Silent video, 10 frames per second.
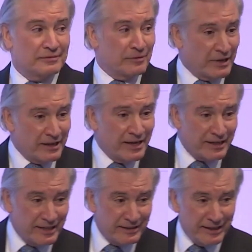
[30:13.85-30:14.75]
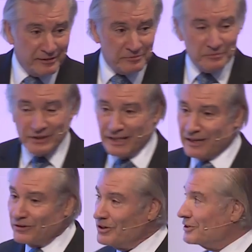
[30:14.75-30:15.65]
not knocking that, but
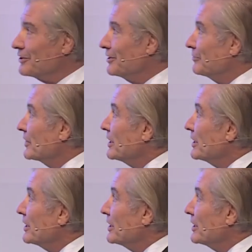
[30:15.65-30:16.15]
not long term,